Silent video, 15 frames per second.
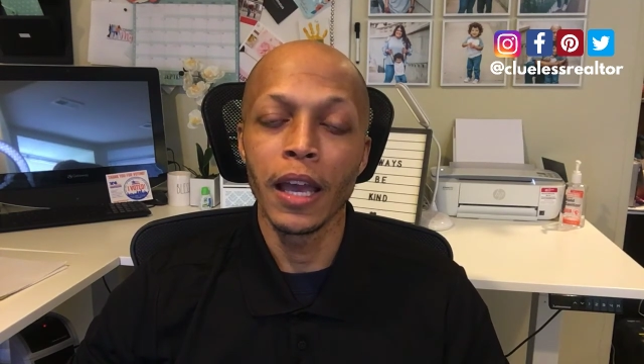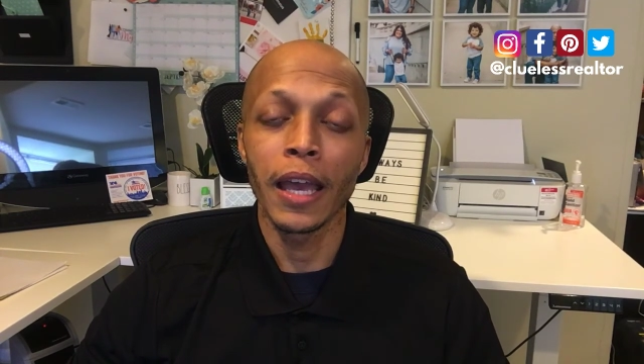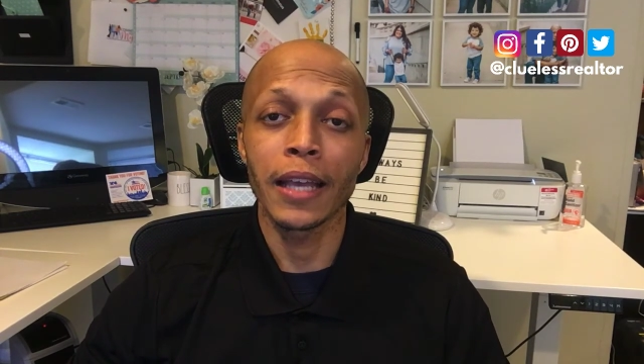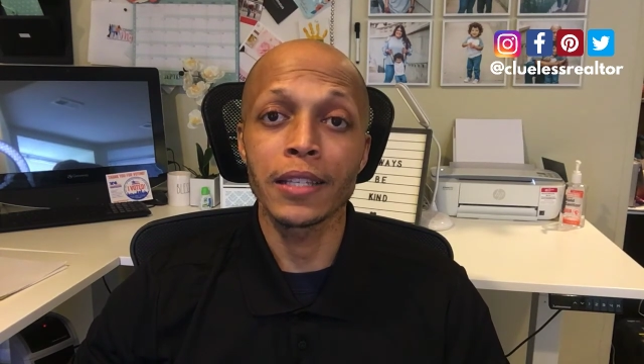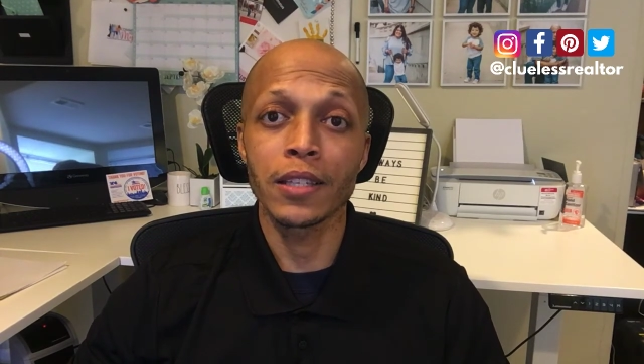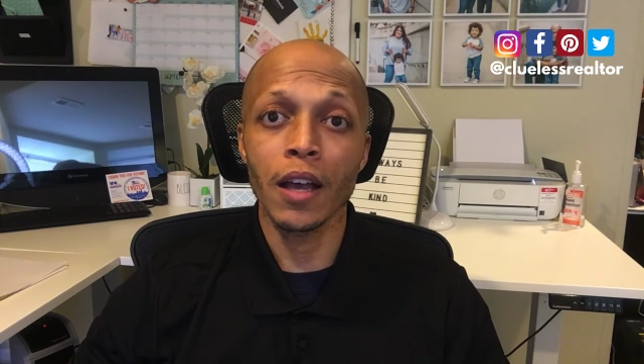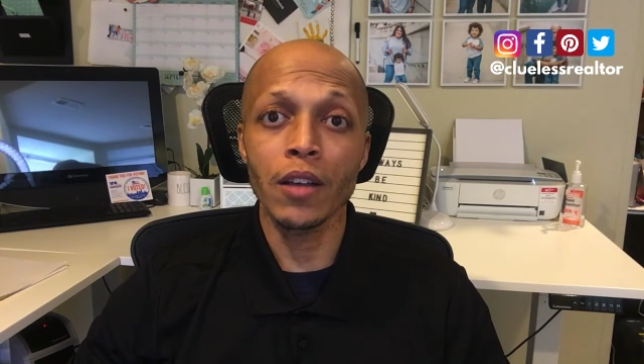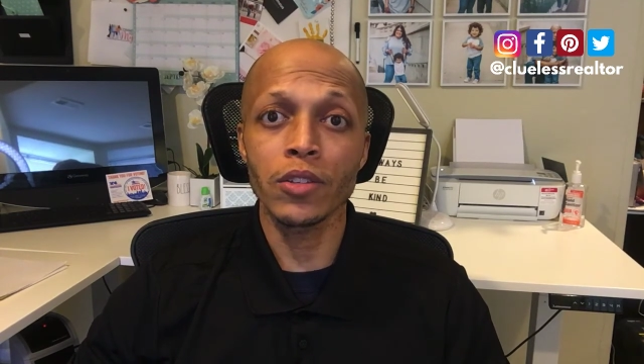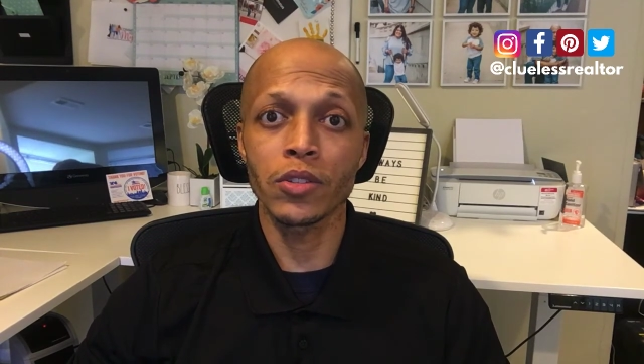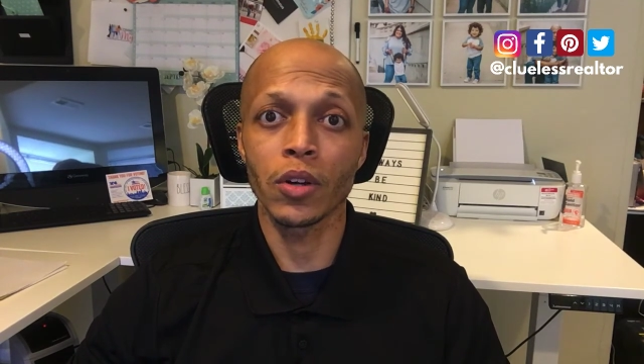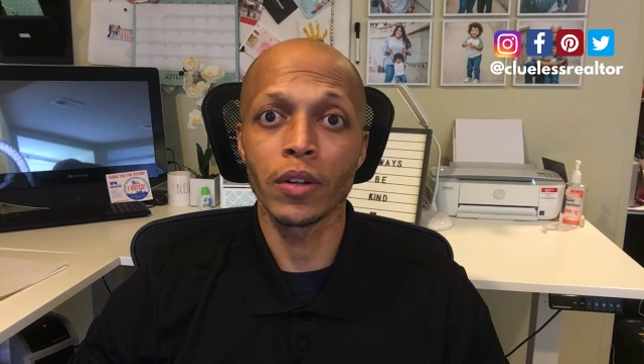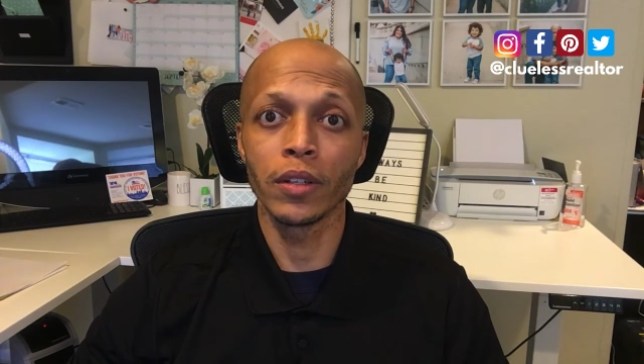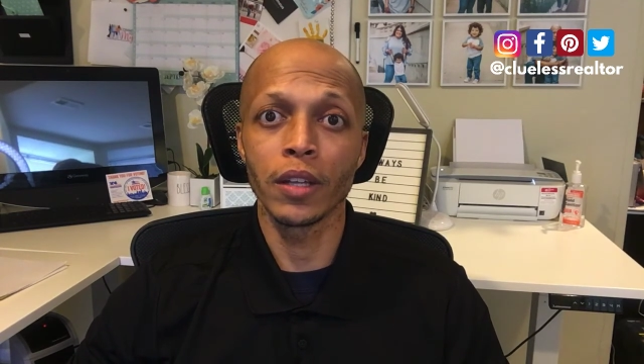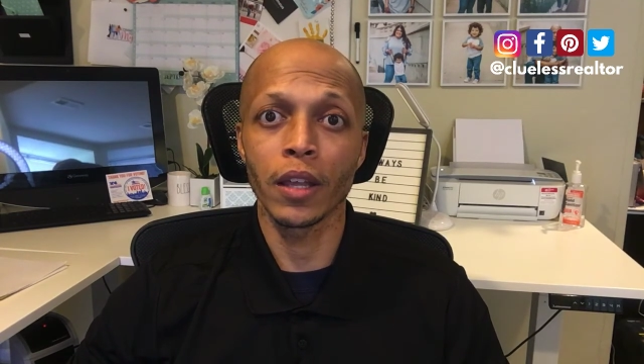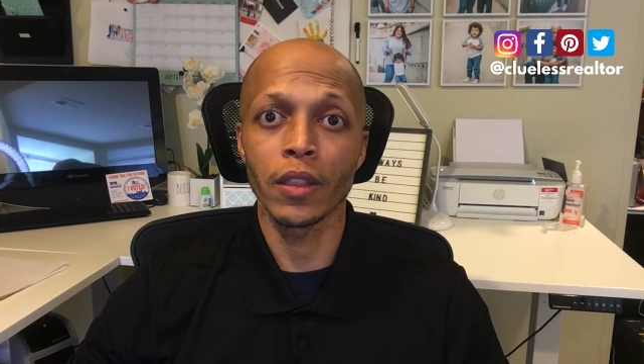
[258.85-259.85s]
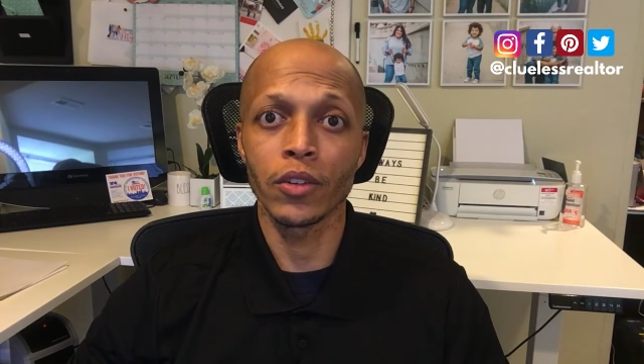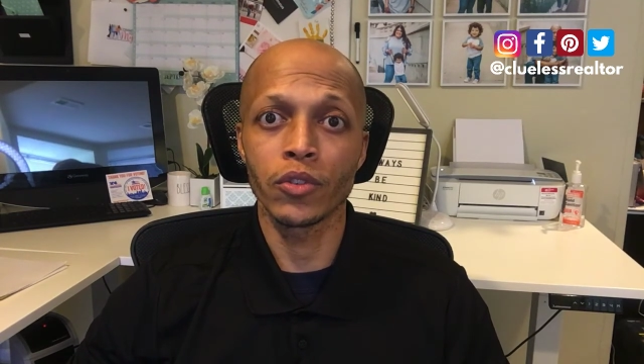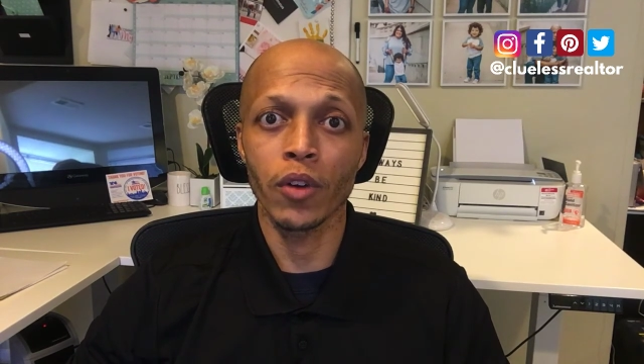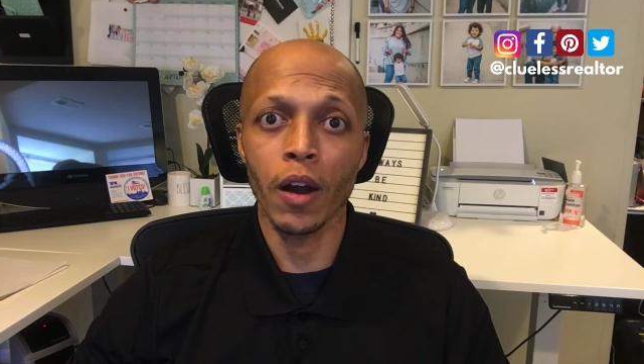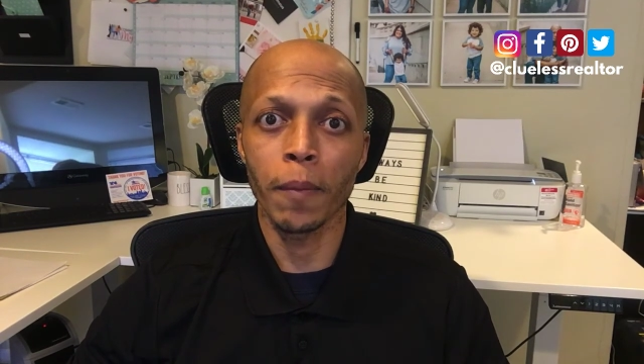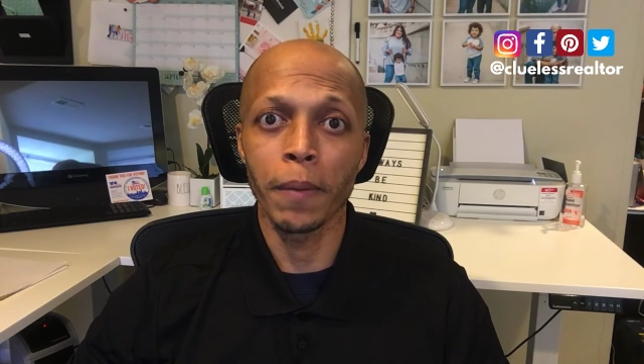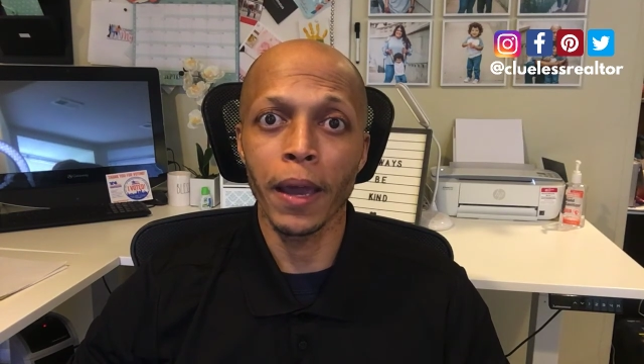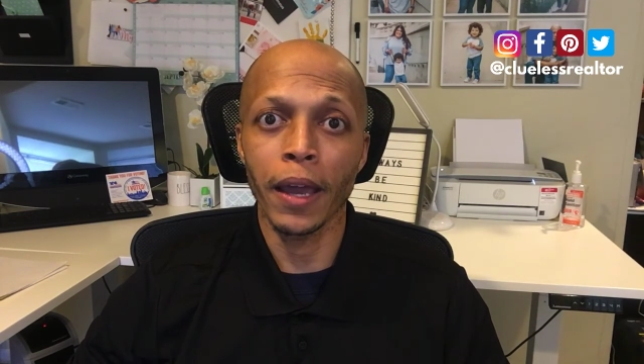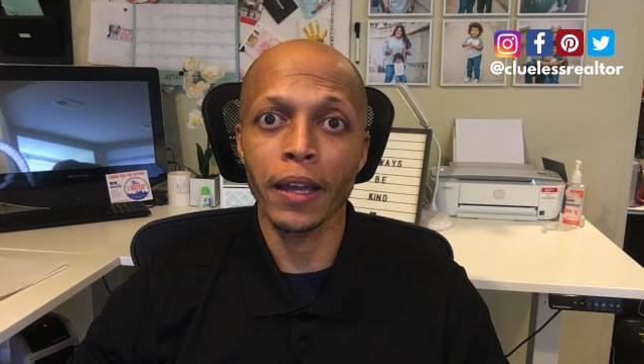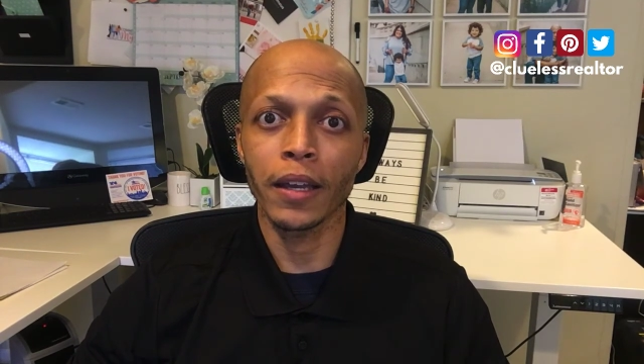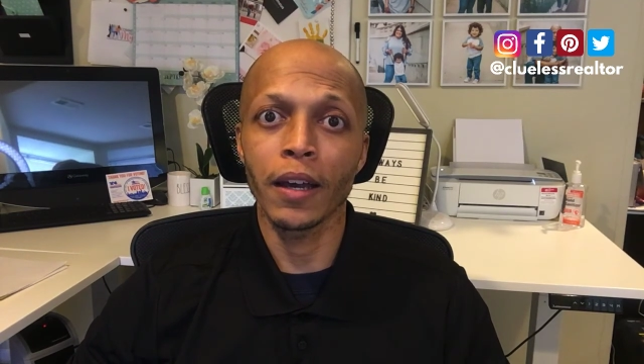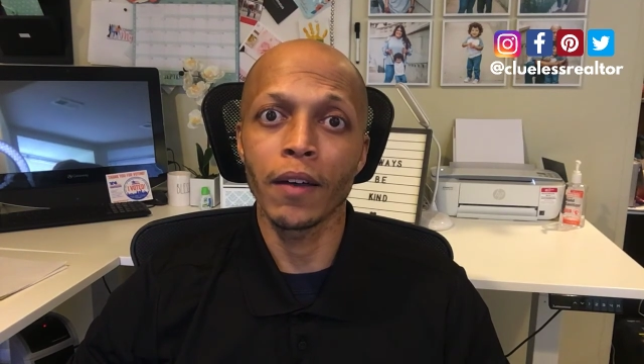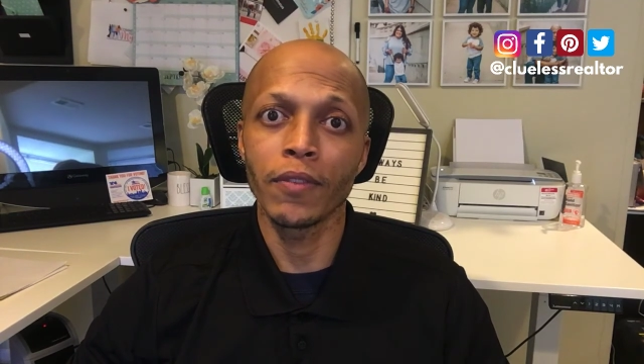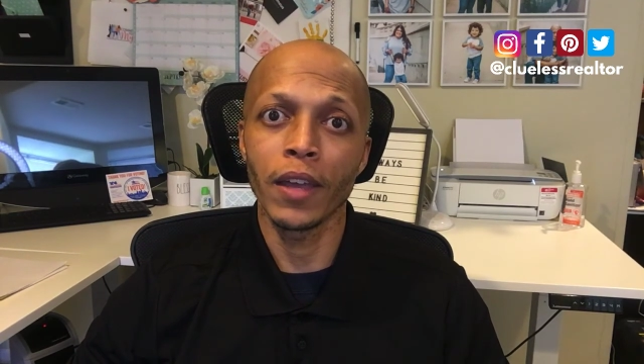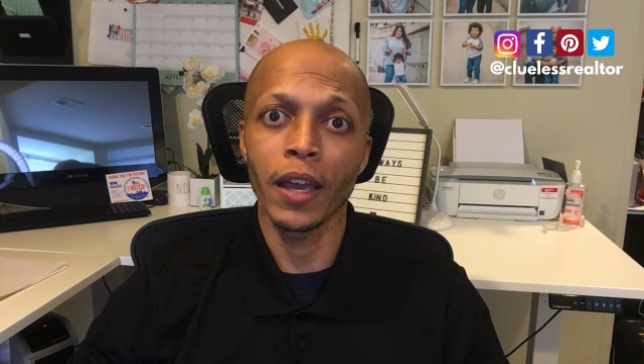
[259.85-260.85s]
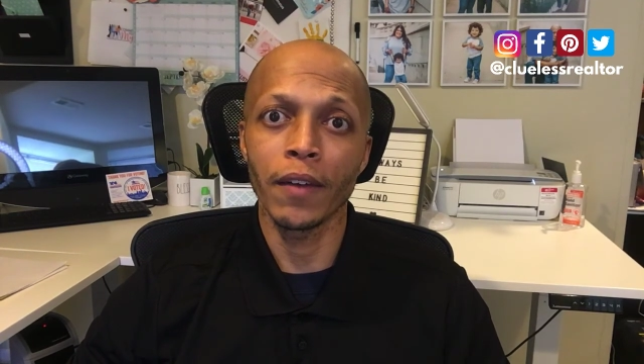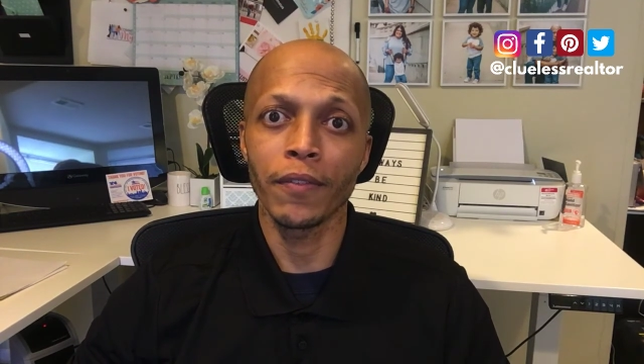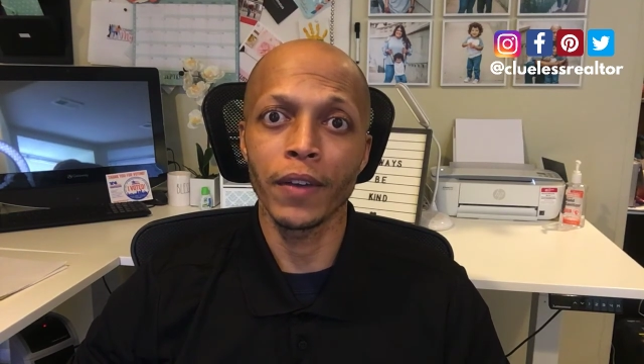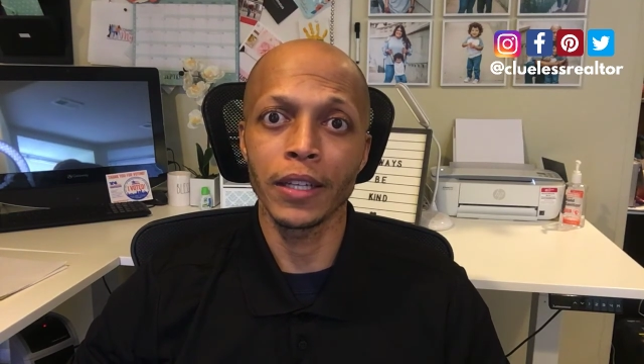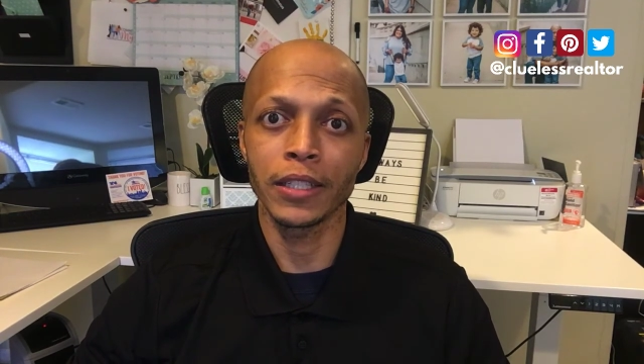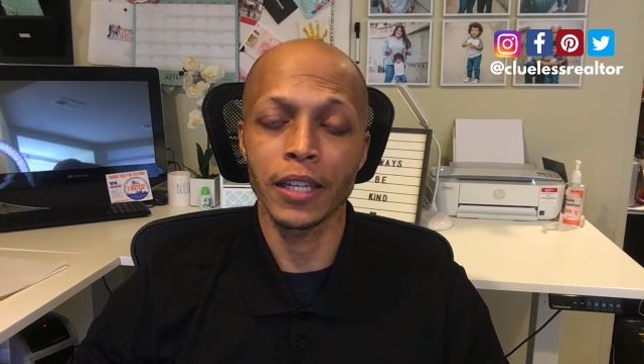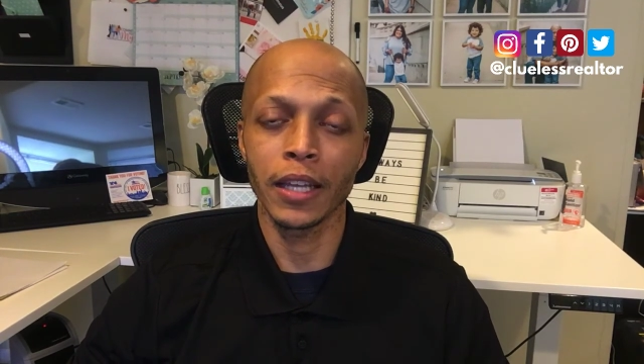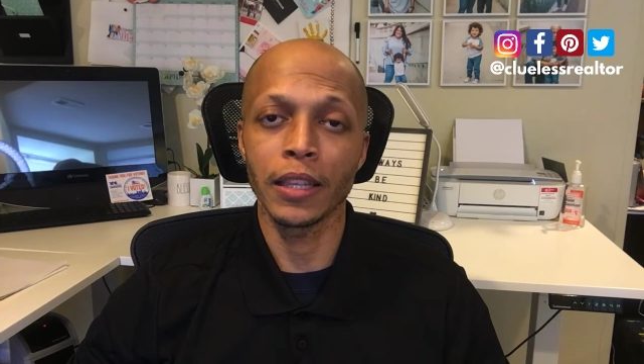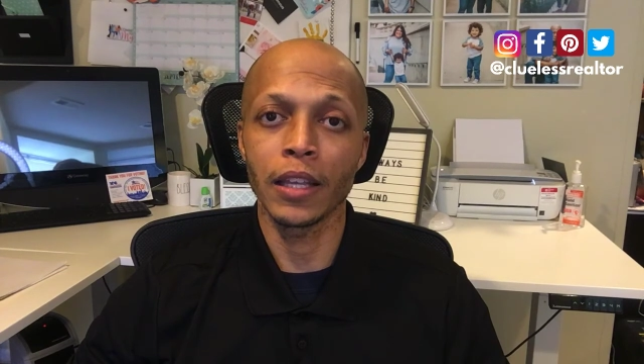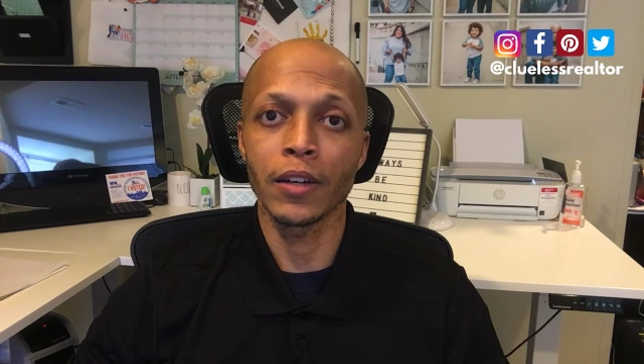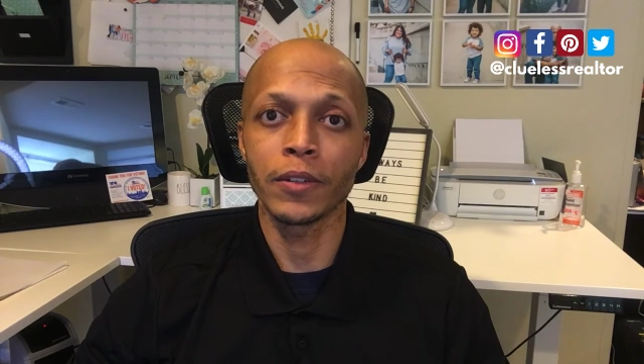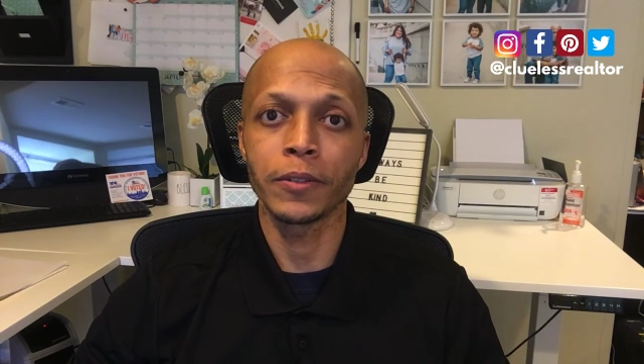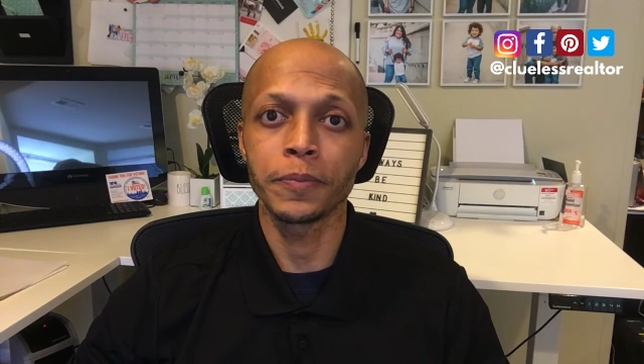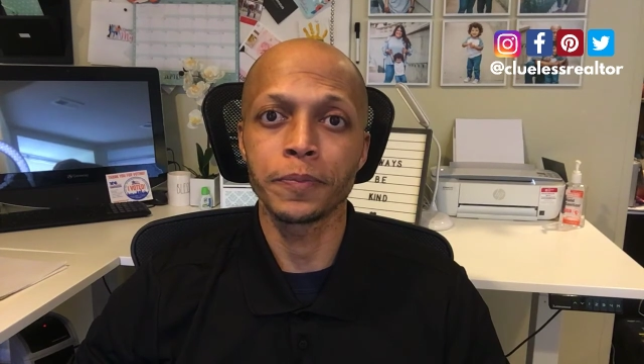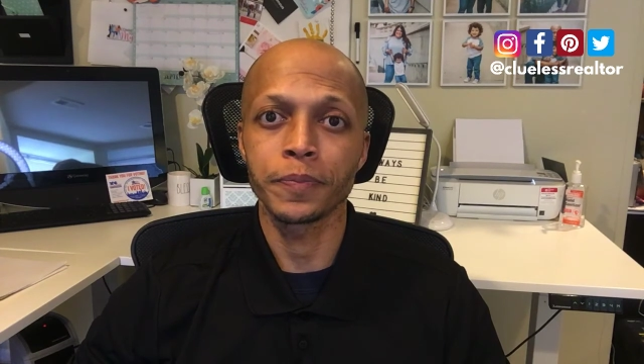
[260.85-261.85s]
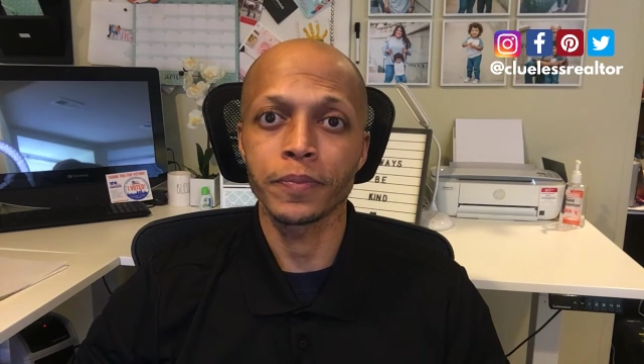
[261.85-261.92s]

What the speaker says: is also another drawback of the FHA loan.